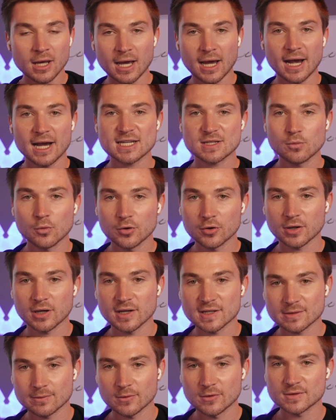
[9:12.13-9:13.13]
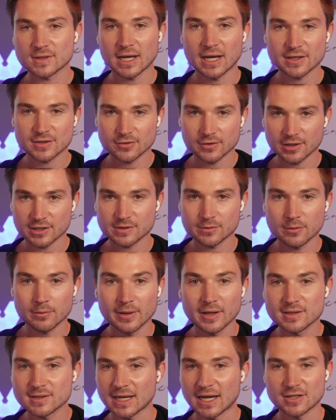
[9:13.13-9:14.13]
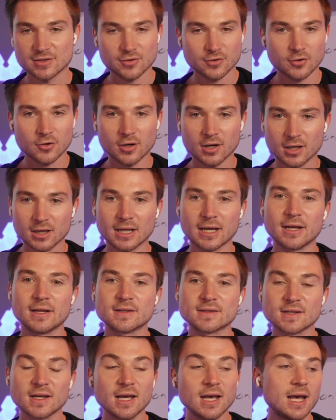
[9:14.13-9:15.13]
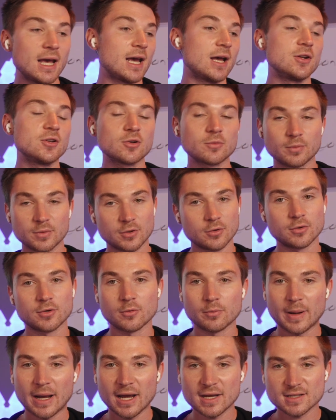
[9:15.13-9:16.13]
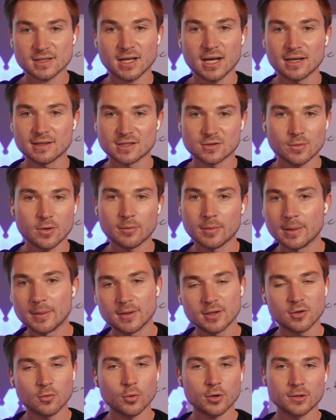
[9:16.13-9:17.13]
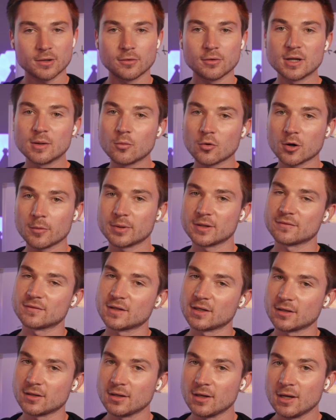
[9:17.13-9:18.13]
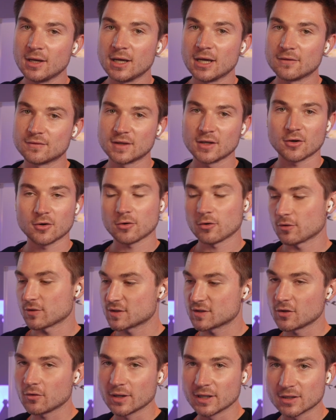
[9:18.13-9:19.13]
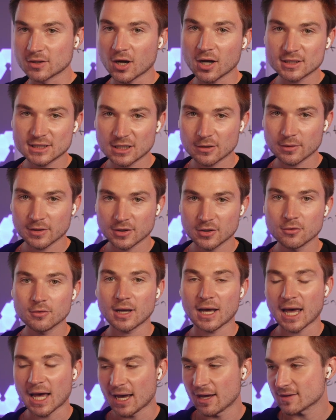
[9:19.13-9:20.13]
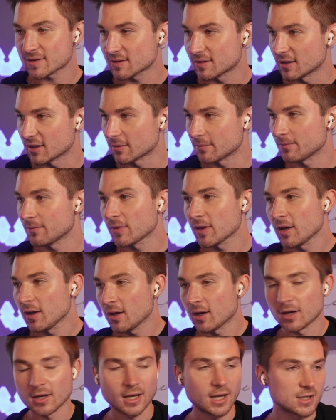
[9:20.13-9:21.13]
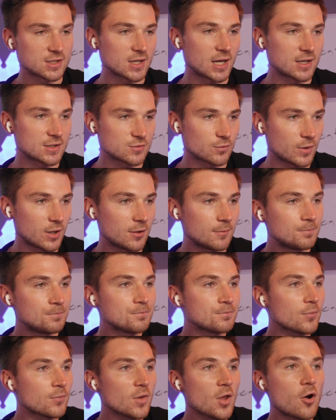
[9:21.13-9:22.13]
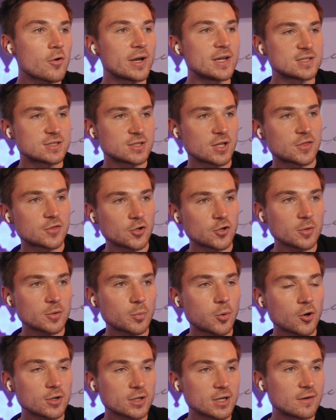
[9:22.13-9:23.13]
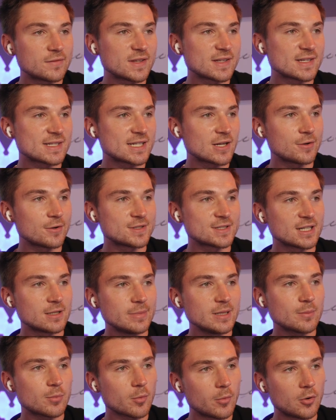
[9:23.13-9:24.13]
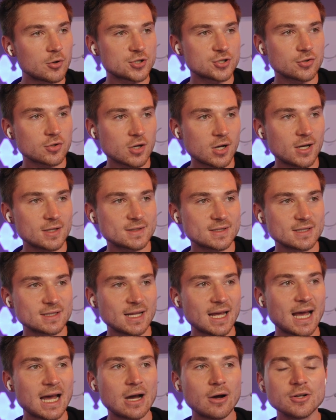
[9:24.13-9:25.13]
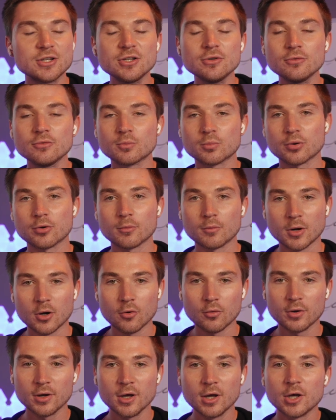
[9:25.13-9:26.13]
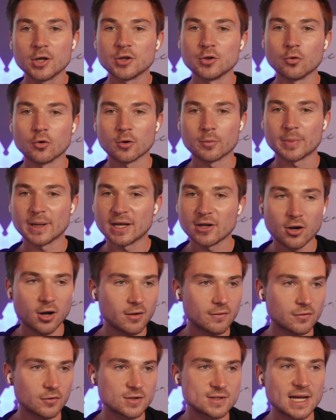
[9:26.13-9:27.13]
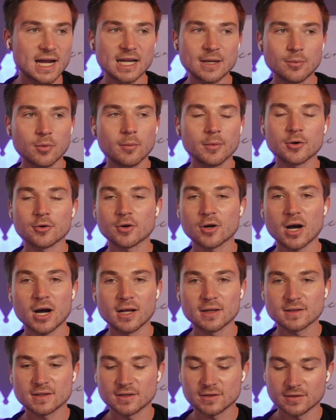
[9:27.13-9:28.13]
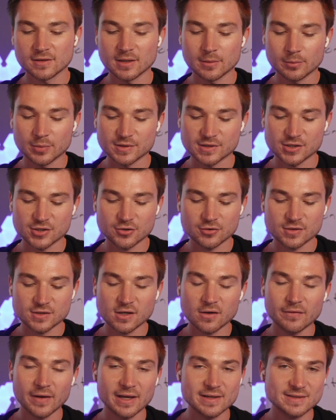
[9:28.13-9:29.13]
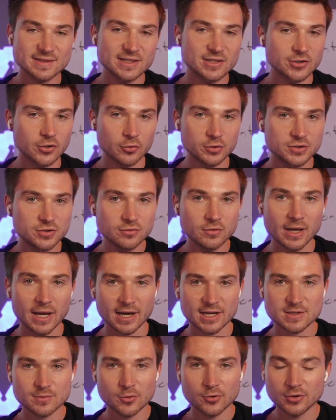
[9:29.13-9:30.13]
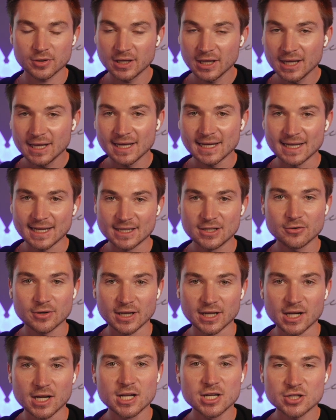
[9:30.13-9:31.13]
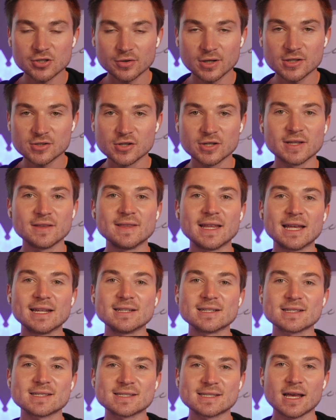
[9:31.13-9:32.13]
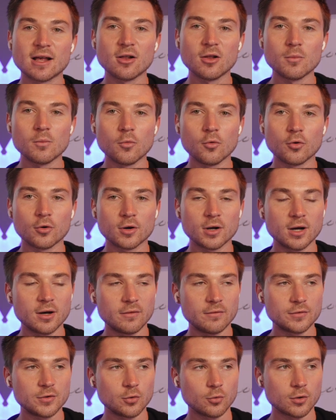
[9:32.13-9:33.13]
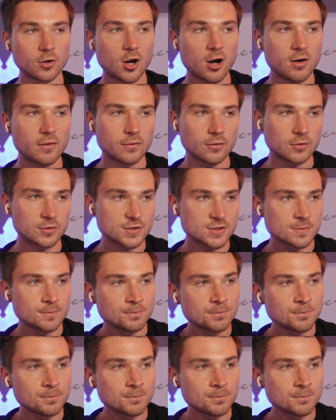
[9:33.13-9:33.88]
ask more of your customers, ask your customer base, ask your current clients and your past clients as well. Maybe they don't work with you anymore, but if they are still in contact with you, ask them as well. Okay, so the third part of this series is going to be the promotional content. How do you promote your paid offers? How do you promote your content to then position yourself as the go-to expert in your industry so you can then sell more of your offers?